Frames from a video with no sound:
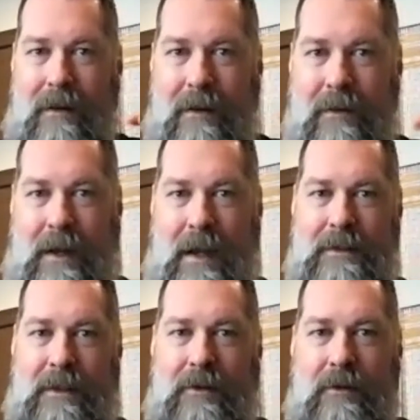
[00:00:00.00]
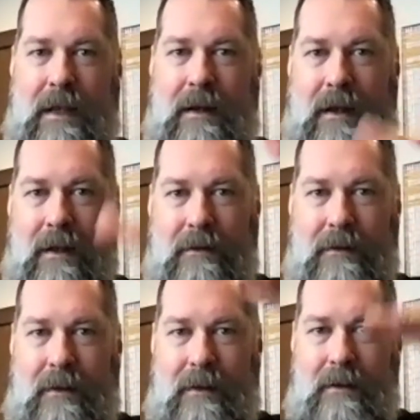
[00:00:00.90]
the guys that do that
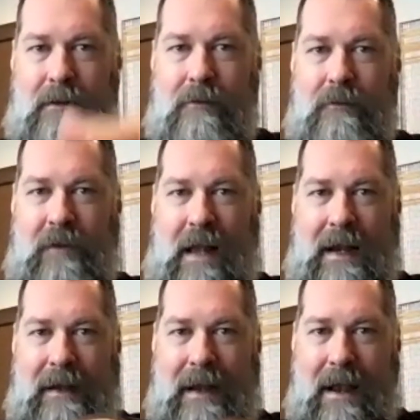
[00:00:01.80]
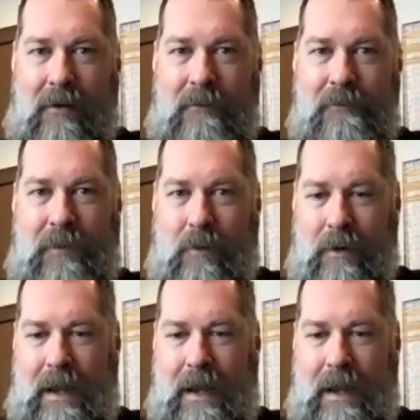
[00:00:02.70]
flying now, where they have